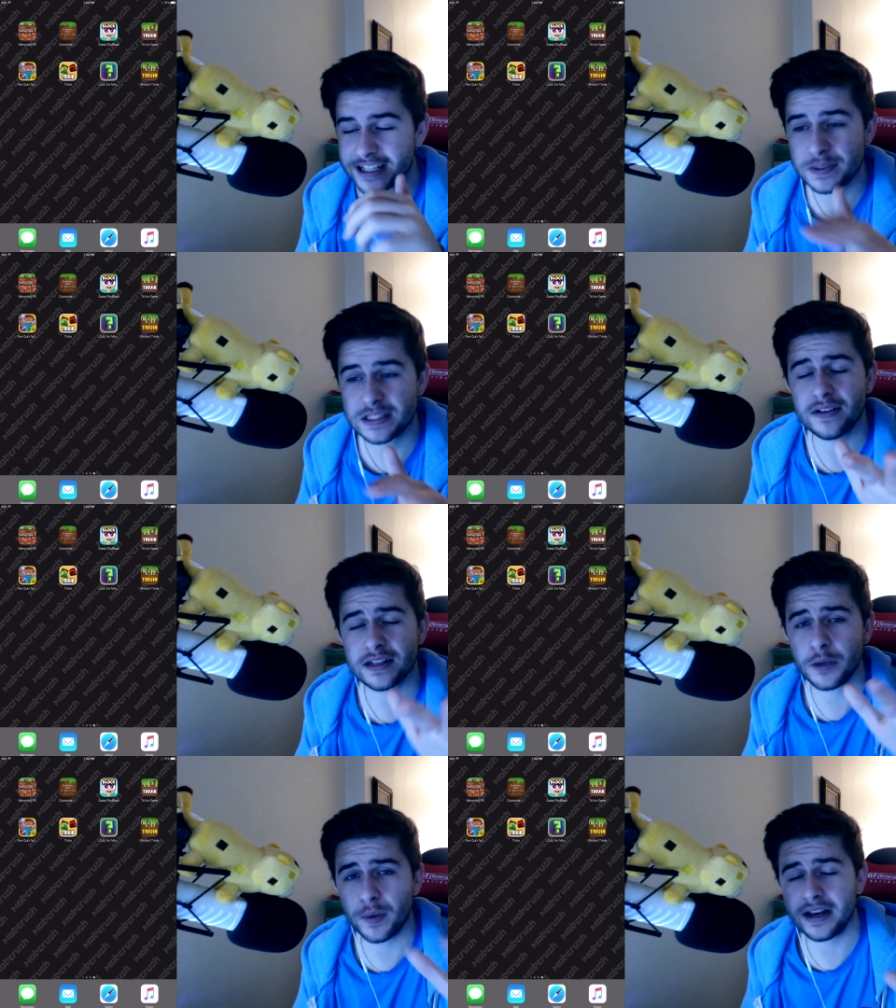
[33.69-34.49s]

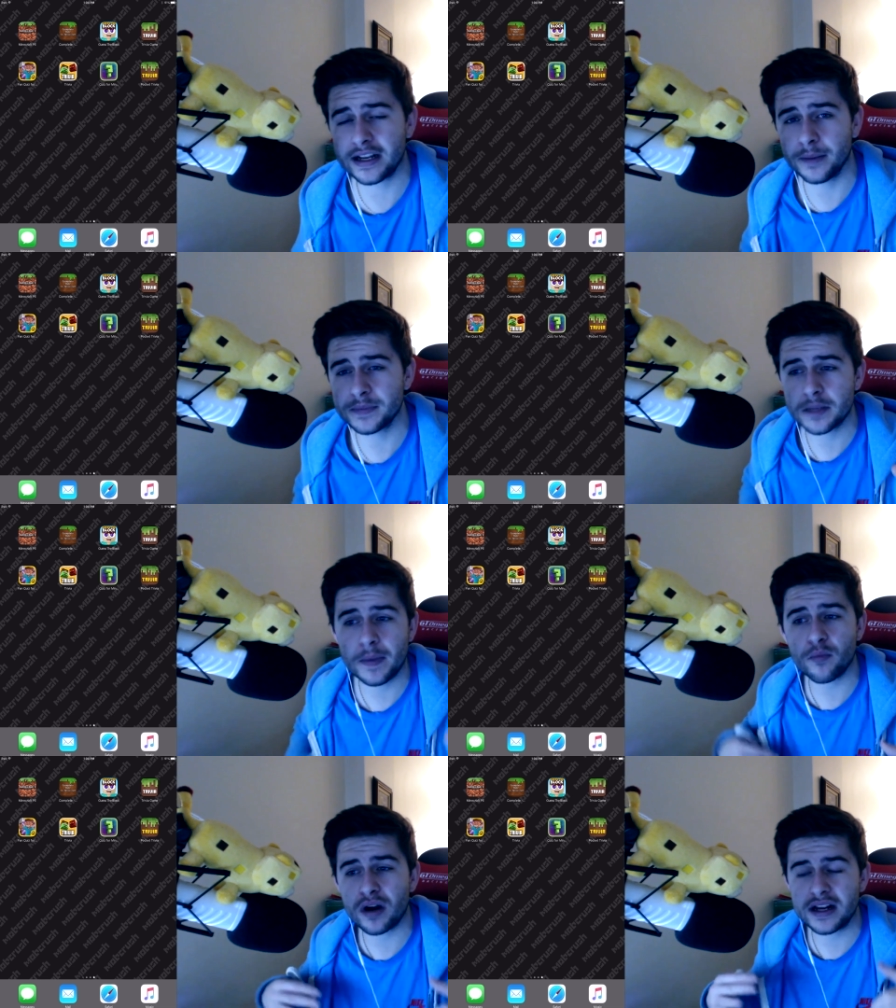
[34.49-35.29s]
Specifically when it comes to
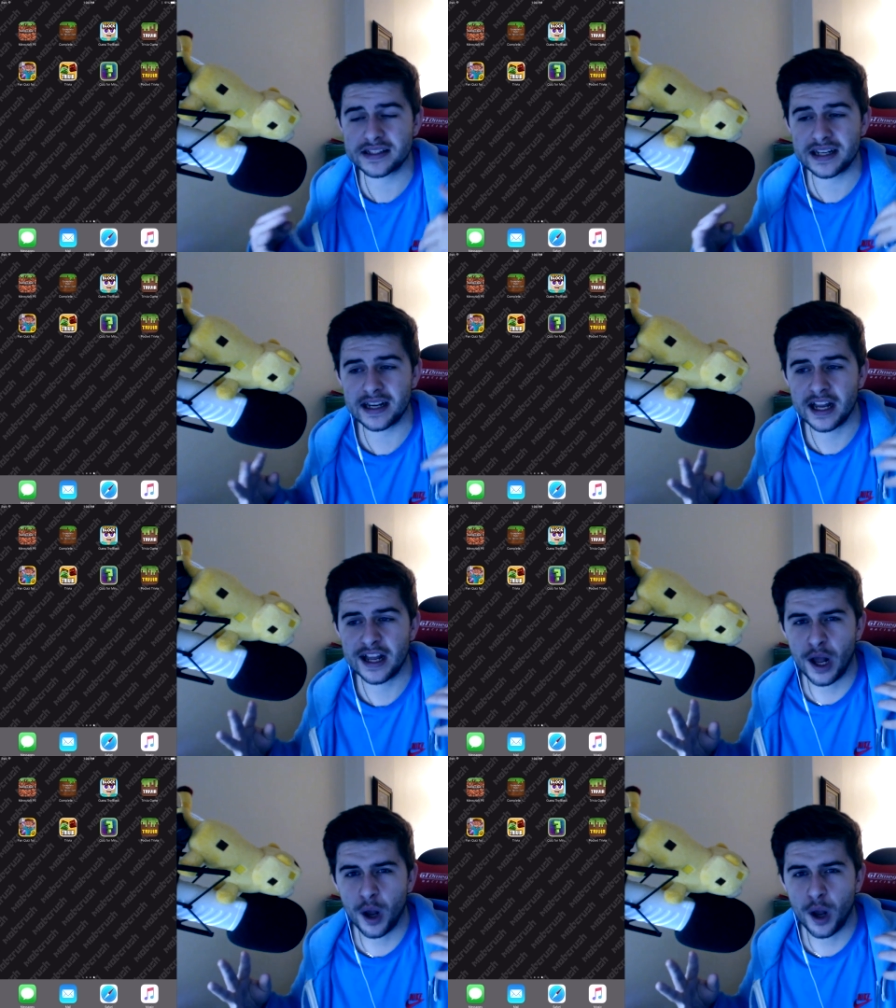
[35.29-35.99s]
memorizing